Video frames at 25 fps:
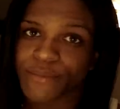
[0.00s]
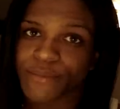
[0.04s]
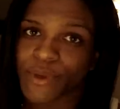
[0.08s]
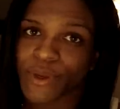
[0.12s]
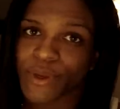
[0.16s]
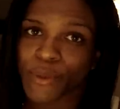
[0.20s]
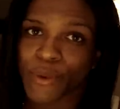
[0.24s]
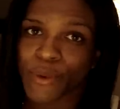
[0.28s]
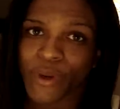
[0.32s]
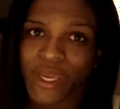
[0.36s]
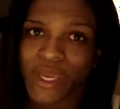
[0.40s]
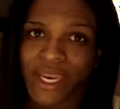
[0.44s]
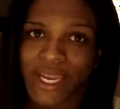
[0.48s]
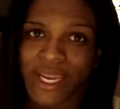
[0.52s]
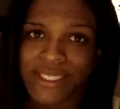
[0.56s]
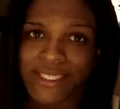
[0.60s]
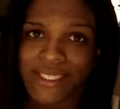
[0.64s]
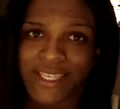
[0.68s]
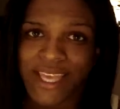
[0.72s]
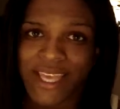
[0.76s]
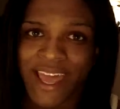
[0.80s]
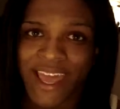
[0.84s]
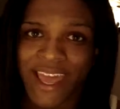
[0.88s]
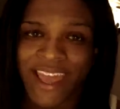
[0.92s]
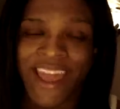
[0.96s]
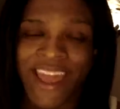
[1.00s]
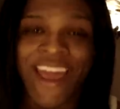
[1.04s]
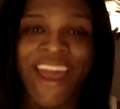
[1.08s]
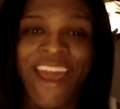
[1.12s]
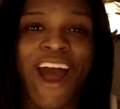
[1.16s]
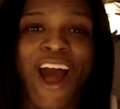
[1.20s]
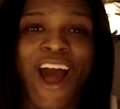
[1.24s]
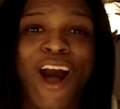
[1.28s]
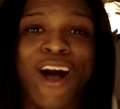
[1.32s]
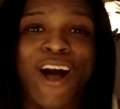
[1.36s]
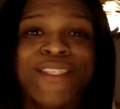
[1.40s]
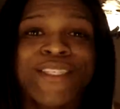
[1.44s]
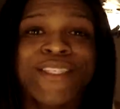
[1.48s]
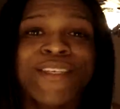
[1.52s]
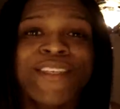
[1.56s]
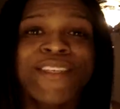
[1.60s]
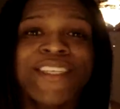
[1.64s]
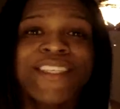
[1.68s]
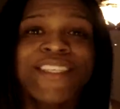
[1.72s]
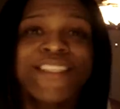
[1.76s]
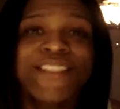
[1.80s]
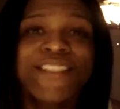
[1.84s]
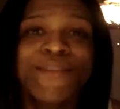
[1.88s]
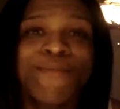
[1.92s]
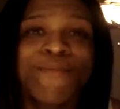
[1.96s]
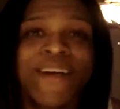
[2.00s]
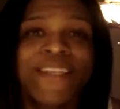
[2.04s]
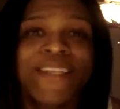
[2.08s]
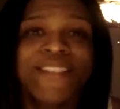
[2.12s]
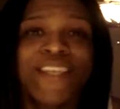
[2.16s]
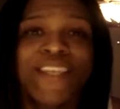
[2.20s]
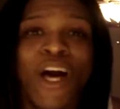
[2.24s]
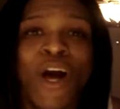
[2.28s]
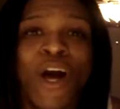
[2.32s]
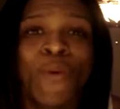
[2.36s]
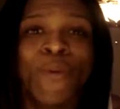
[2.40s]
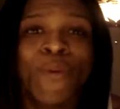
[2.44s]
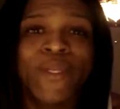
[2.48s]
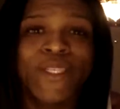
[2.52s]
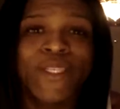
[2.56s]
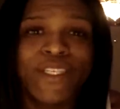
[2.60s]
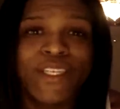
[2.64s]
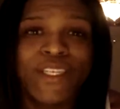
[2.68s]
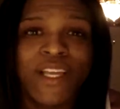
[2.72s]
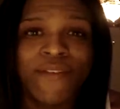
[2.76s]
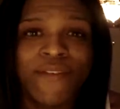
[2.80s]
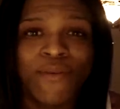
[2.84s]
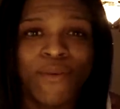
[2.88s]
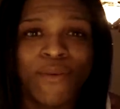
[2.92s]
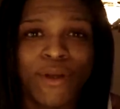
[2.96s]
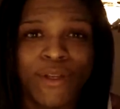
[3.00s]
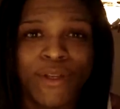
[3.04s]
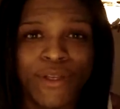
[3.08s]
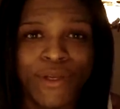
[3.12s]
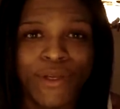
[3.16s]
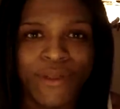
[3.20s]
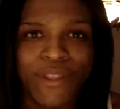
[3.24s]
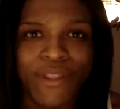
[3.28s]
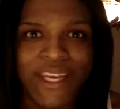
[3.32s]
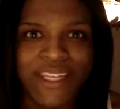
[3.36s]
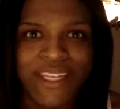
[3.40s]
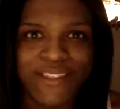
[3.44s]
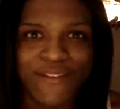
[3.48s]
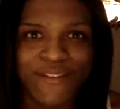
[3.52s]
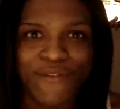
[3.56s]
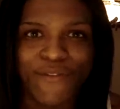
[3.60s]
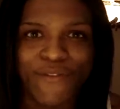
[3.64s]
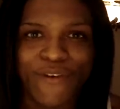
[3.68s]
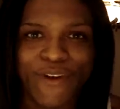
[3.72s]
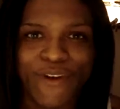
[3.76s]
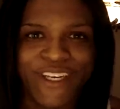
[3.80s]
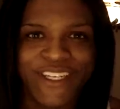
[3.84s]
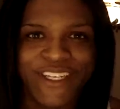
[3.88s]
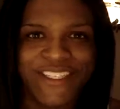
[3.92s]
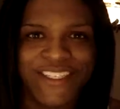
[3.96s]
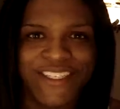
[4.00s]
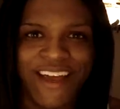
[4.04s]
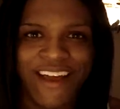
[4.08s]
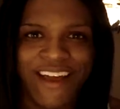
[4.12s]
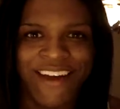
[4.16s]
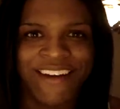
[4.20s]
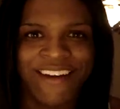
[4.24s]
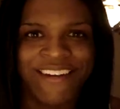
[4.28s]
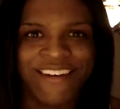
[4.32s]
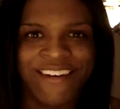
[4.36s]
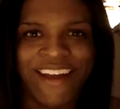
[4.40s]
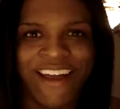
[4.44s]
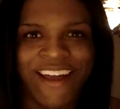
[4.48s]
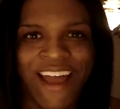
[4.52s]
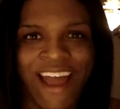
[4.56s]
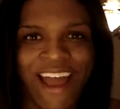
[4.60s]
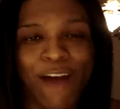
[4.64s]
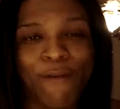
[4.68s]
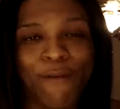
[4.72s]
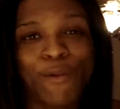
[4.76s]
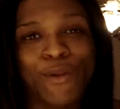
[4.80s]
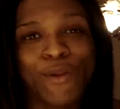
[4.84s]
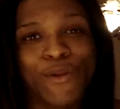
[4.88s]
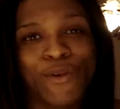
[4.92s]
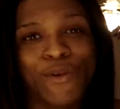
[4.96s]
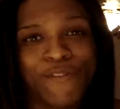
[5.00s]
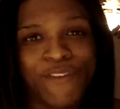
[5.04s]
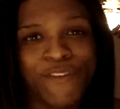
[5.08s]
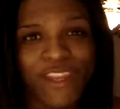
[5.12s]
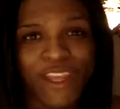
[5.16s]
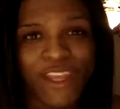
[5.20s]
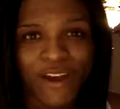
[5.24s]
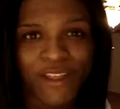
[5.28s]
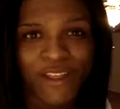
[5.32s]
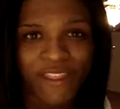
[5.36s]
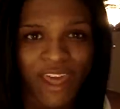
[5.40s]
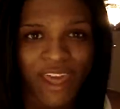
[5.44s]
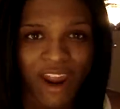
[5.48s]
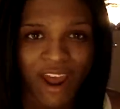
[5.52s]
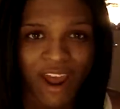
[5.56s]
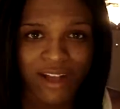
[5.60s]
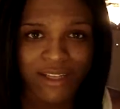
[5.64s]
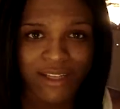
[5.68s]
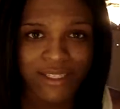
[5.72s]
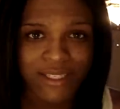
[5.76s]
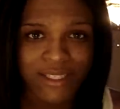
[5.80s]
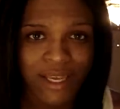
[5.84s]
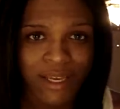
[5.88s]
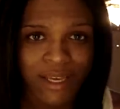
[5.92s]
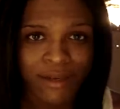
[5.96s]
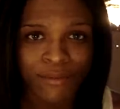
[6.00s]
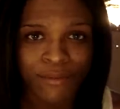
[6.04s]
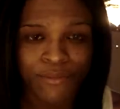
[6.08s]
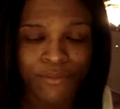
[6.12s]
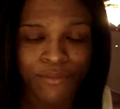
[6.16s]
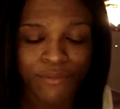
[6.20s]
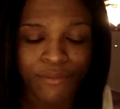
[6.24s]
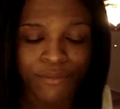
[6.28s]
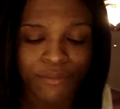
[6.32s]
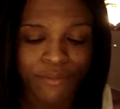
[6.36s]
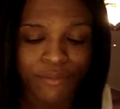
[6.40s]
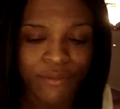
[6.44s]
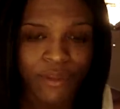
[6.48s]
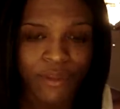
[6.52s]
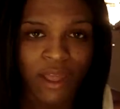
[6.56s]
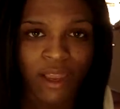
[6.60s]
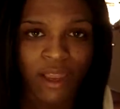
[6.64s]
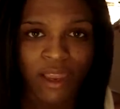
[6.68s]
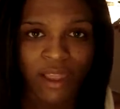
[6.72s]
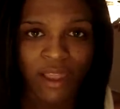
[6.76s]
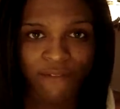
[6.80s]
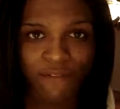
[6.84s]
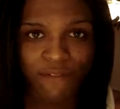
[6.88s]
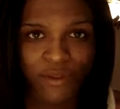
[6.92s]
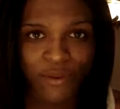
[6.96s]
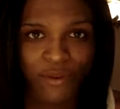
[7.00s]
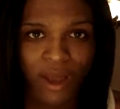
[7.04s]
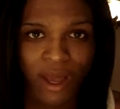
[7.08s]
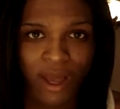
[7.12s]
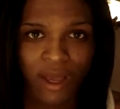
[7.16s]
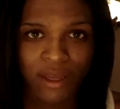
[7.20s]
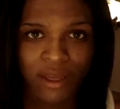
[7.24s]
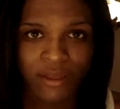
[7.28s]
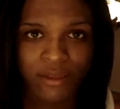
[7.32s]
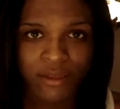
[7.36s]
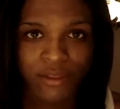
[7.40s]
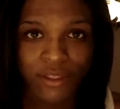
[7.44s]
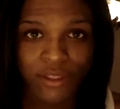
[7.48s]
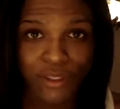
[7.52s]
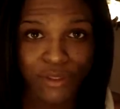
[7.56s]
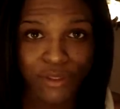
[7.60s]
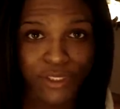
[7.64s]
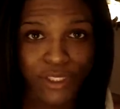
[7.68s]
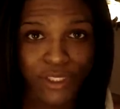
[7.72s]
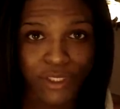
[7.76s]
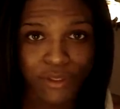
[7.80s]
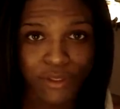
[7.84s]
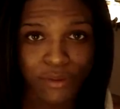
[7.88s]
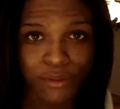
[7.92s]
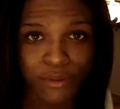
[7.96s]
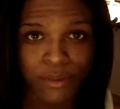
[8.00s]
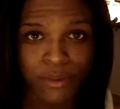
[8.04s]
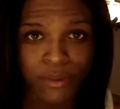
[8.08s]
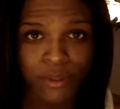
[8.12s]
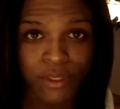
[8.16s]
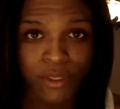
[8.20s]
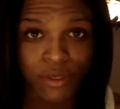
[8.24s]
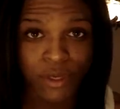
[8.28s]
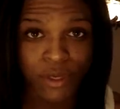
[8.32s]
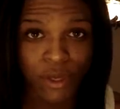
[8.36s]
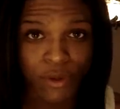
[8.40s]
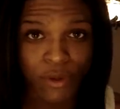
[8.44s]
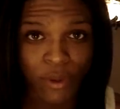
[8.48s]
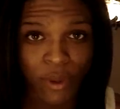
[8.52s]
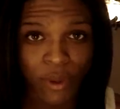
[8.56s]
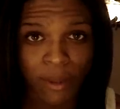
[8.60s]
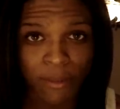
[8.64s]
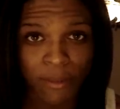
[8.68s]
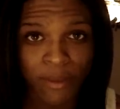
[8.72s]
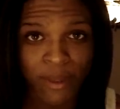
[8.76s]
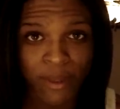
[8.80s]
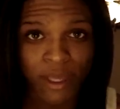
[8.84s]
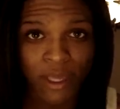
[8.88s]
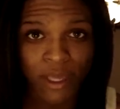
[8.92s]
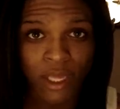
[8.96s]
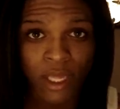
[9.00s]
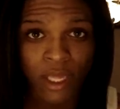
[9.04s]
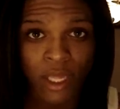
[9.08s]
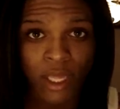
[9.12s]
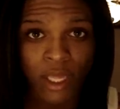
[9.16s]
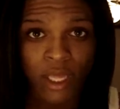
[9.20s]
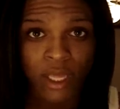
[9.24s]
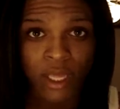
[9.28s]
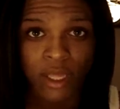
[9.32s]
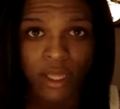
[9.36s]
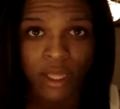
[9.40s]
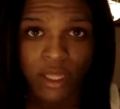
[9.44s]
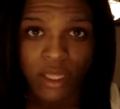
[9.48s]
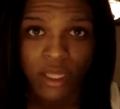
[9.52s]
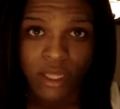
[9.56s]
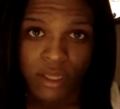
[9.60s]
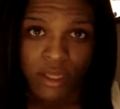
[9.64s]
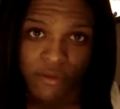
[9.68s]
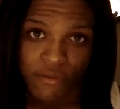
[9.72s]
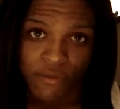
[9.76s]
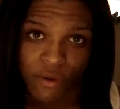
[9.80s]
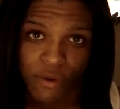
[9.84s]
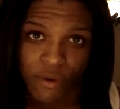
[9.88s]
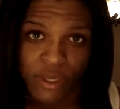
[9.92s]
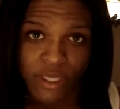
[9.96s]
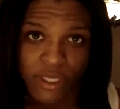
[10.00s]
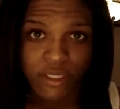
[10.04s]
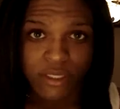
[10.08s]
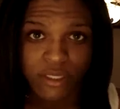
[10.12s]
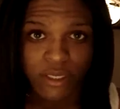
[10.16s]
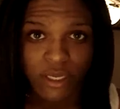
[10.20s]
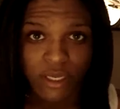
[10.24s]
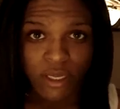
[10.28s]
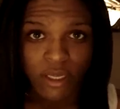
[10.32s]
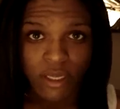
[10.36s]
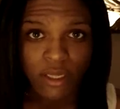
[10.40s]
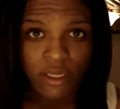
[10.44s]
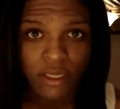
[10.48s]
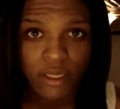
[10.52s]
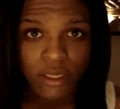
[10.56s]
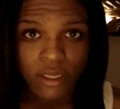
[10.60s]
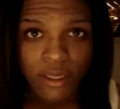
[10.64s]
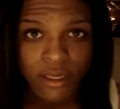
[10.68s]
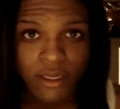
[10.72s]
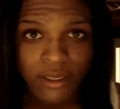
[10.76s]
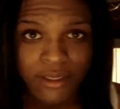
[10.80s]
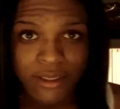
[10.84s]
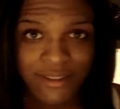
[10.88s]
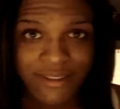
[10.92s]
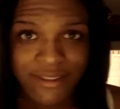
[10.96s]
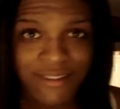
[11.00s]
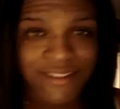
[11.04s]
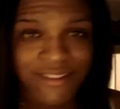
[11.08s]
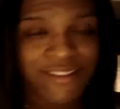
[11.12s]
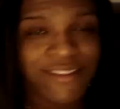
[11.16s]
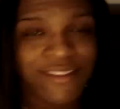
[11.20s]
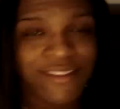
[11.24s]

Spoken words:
what more can I say? Also, listen to my song, What Your Lover Wanna Do. That's a freak song. I'm going to do a video on that also. Love you all. You too. You know who I be. ForrestaB.